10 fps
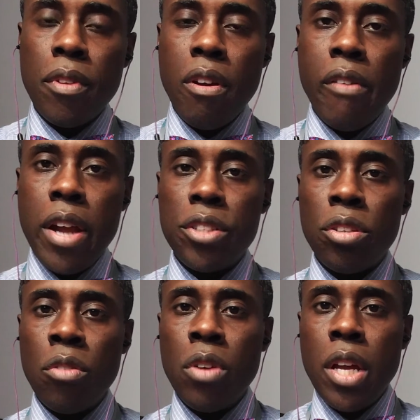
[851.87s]
All right,
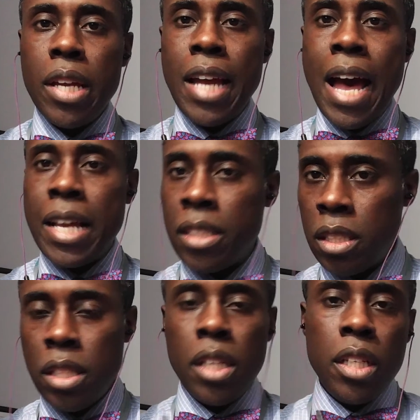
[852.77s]
so guys,
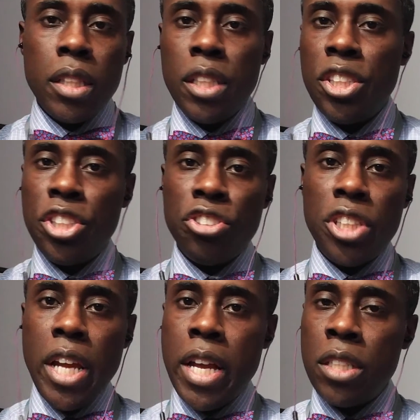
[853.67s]
this is your
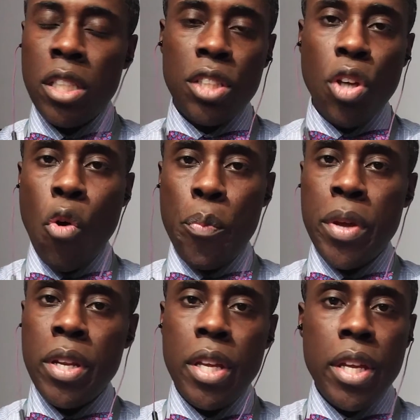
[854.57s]
chance. It's
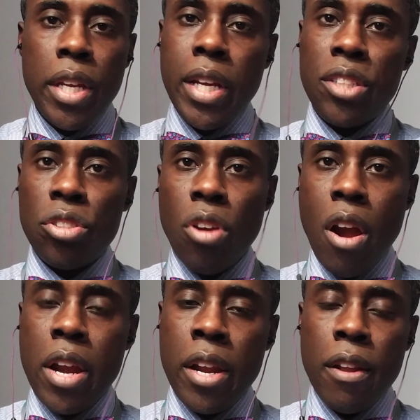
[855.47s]
open. Get
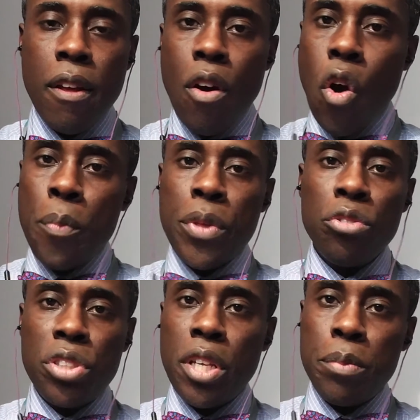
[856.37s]
started. Hope
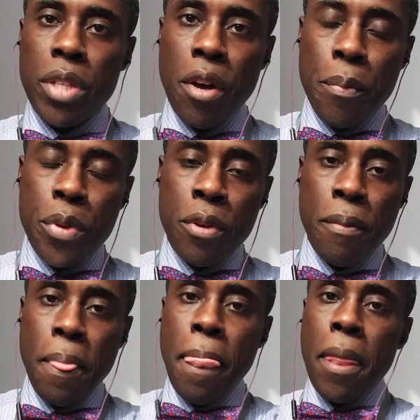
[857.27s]
those tips help you
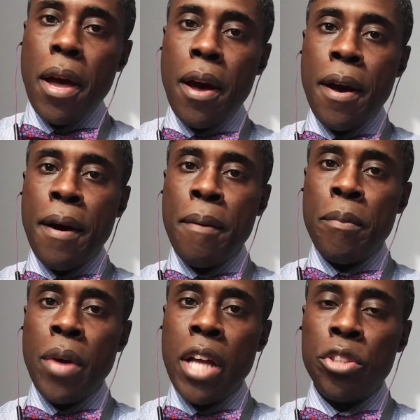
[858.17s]

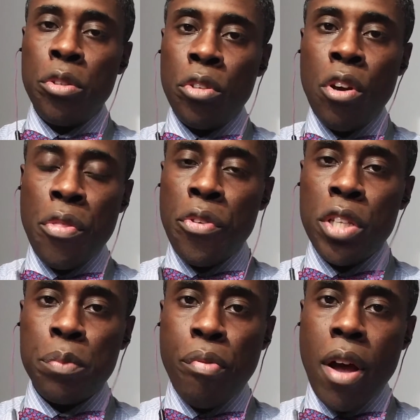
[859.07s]
as you go through
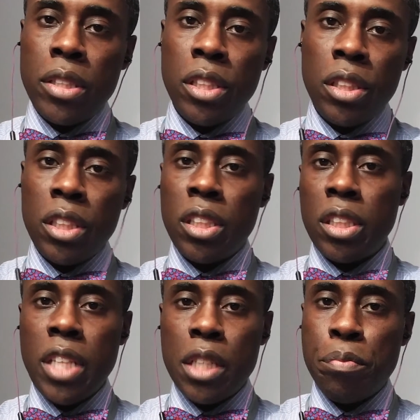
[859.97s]
this process, the
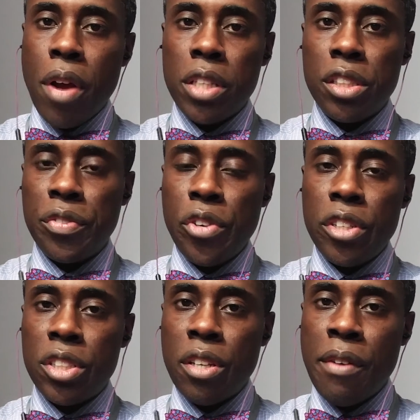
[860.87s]
success process for
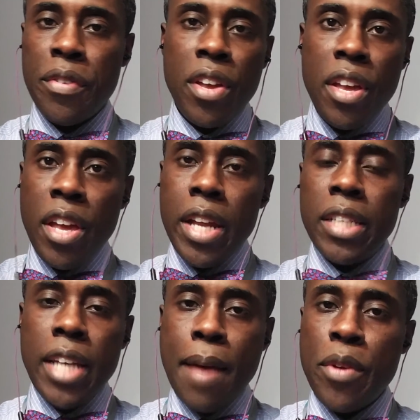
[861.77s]
yourself.
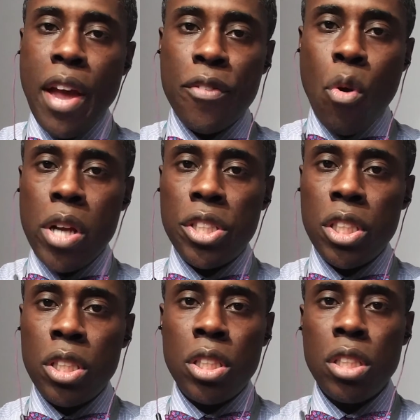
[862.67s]
Anytime you have
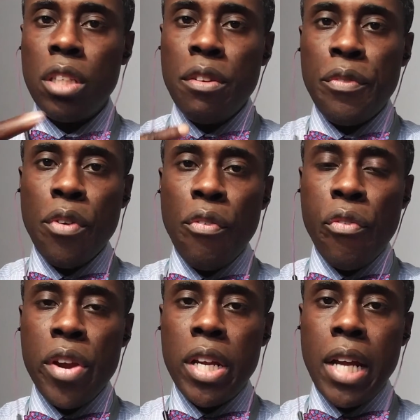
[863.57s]
questions, feel
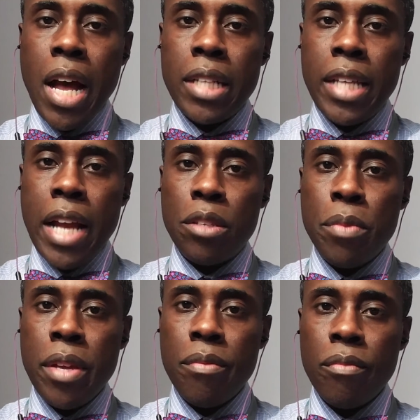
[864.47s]
free to contact
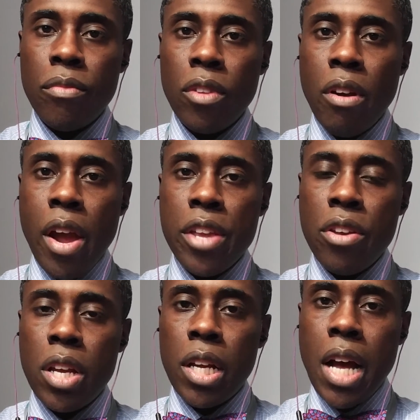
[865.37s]
me. All right, you
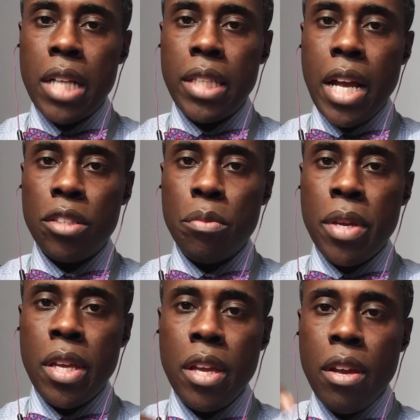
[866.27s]
can contact
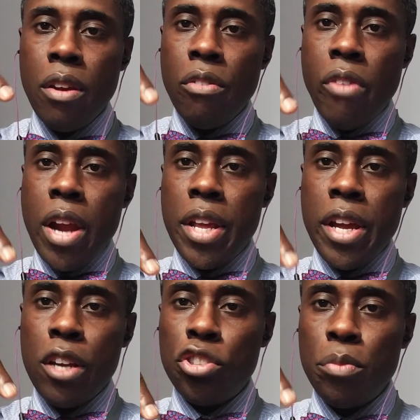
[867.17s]
me right
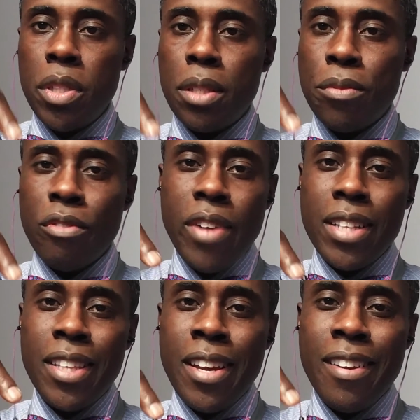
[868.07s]
here. Should be something right
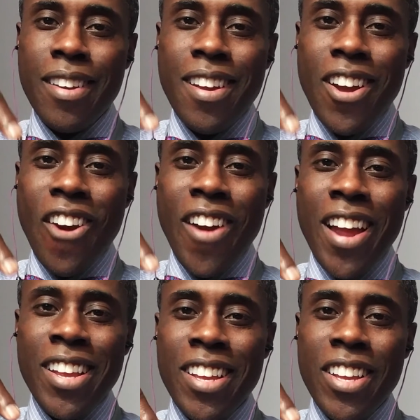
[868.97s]
there. All
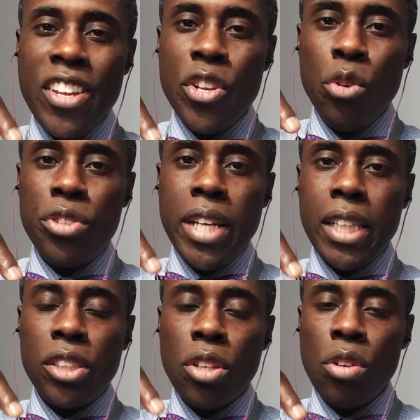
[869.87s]
right,
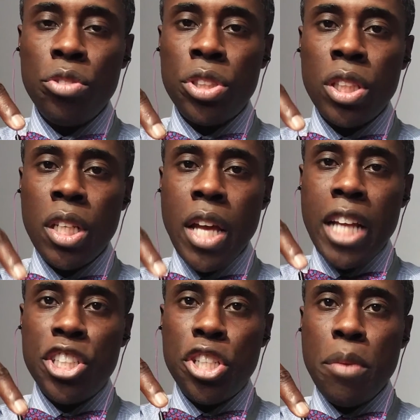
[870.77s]

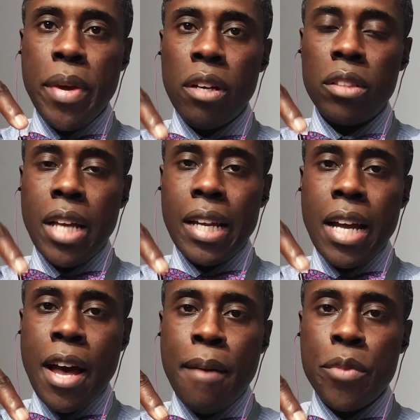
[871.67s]
TheNewDentistCoach@gmail.com.